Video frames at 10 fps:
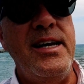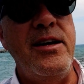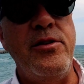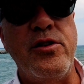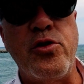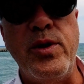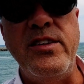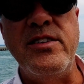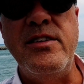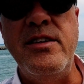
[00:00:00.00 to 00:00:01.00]
there's a
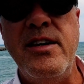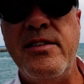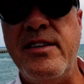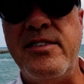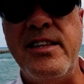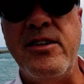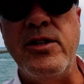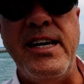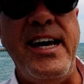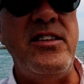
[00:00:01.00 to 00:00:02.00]
reason they said that
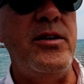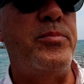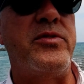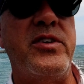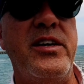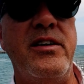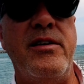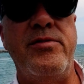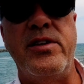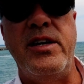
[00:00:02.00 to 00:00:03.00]
only 18%
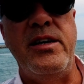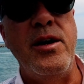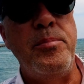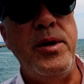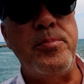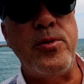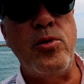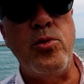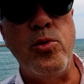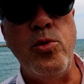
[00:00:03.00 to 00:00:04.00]
of the
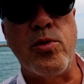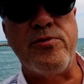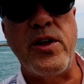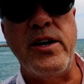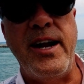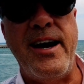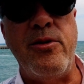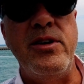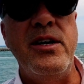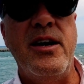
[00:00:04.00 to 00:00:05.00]
people who were flooded
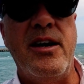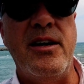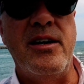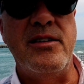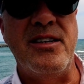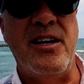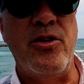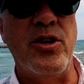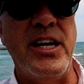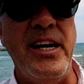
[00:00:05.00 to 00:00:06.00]
out on
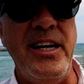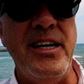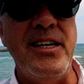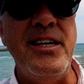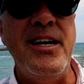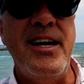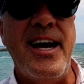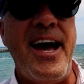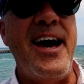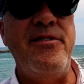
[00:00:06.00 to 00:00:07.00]
Hurricane Ian
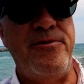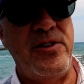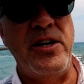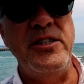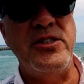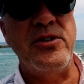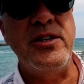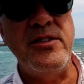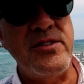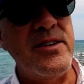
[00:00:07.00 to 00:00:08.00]
had flood
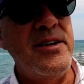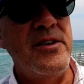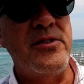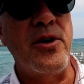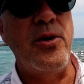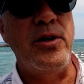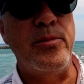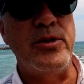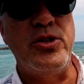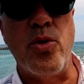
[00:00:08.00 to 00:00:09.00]
insurance. So, and
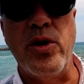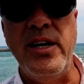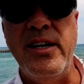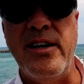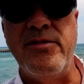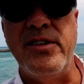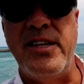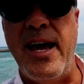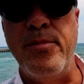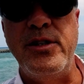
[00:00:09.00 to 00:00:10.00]
a majority of the
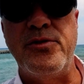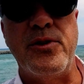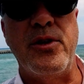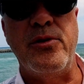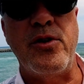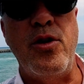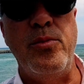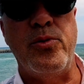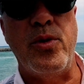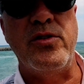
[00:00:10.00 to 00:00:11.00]
damage for those
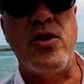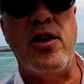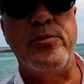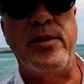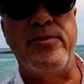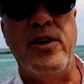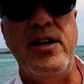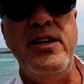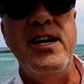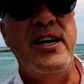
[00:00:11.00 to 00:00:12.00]
homes was caused by
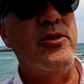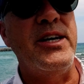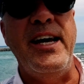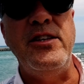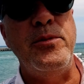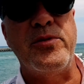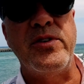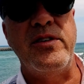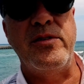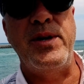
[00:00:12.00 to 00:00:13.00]
flood, and only
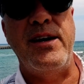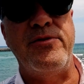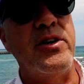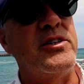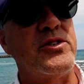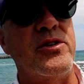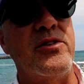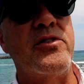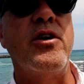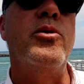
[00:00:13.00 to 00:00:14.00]
18% of them had flood
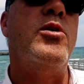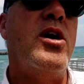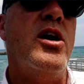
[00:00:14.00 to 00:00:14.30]
insurance. So,